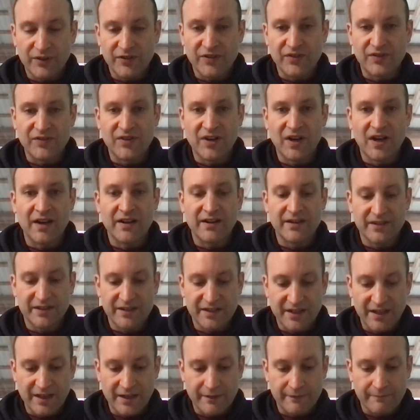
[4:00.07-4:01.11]
to dawn it
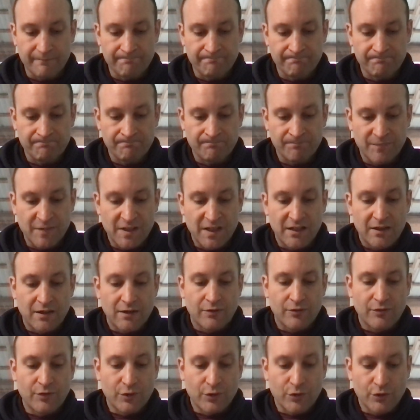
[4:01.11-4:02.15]
again?
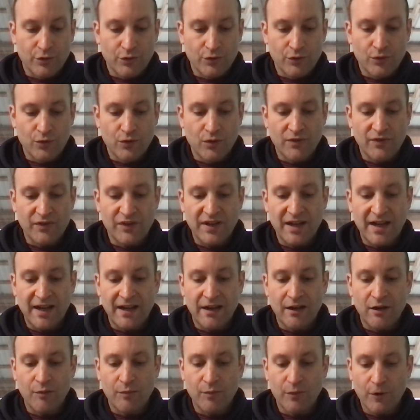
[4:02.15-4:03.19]
The whoo of an
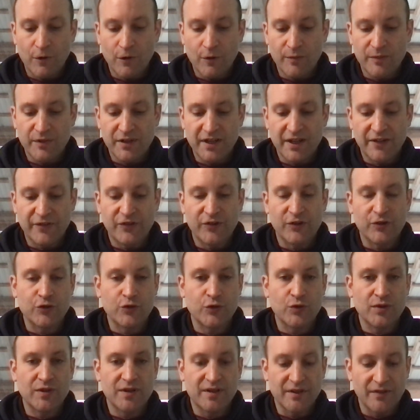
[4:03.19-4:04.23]
owl permeates the
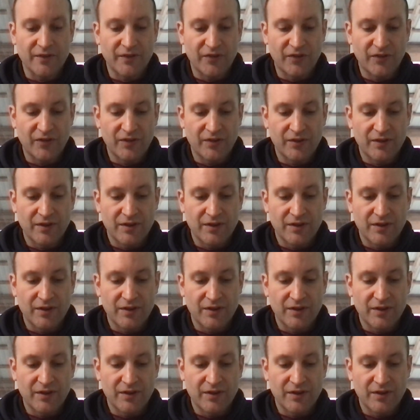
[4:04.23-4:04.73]
trees.